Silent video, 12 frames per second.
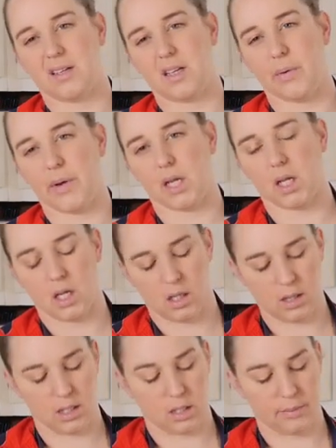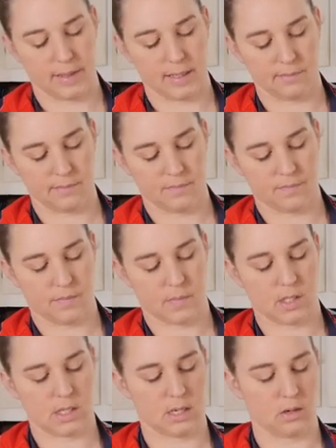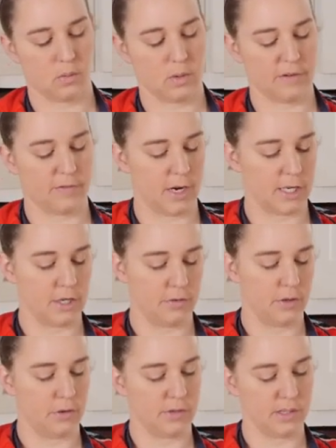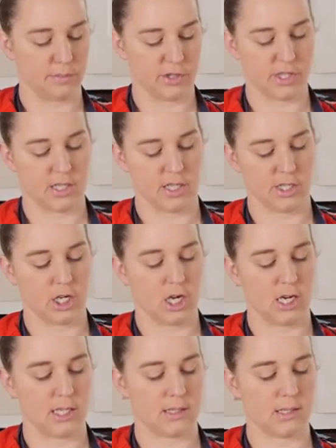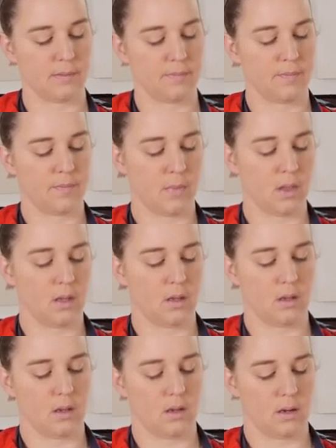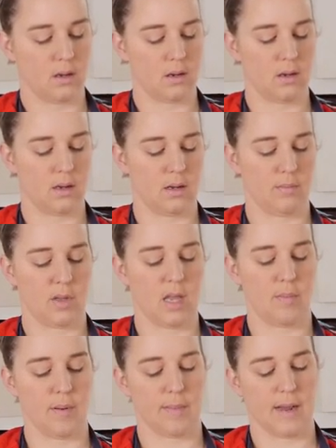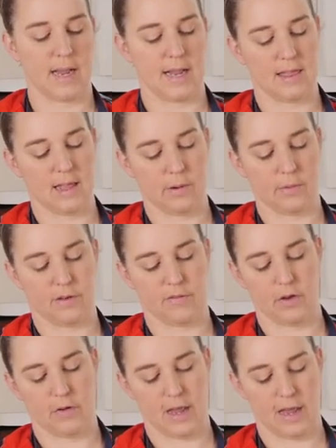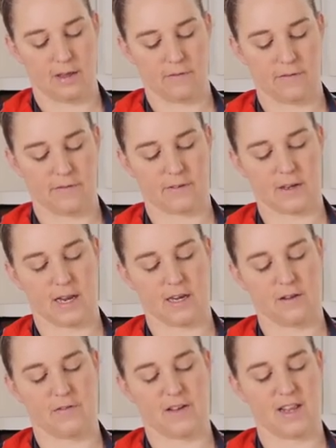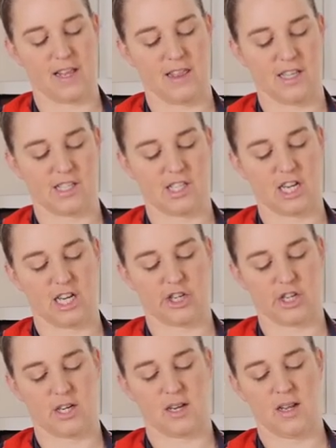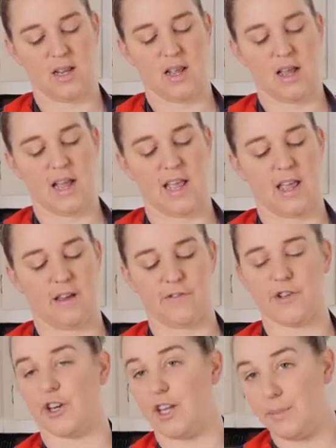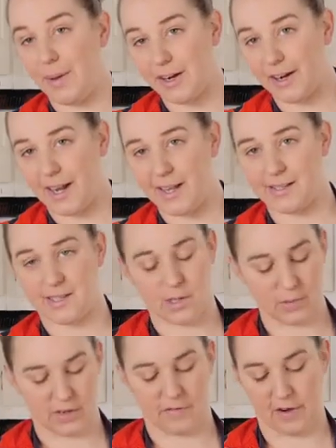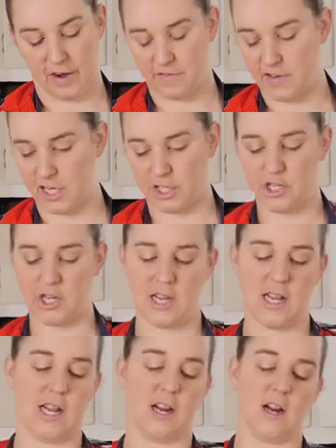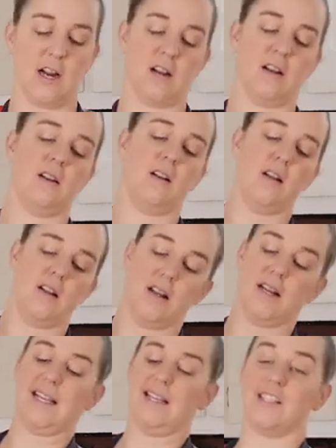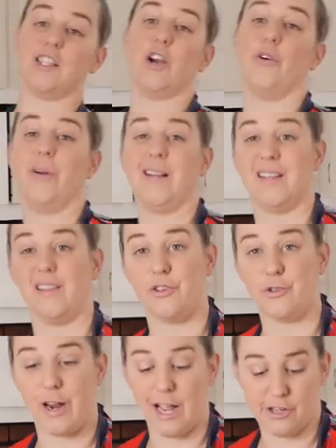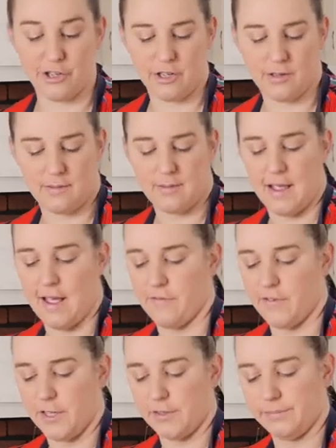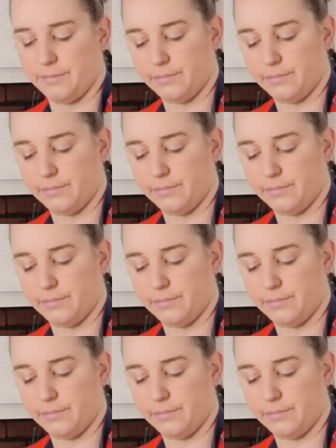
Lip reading: going a little bit, so whatever I don't use, I'm just gonna toss. Keep in mind that whatever you have kind of in this dish, I have turkey butter hands, so whatever I've touched in here needs to go into the trash after,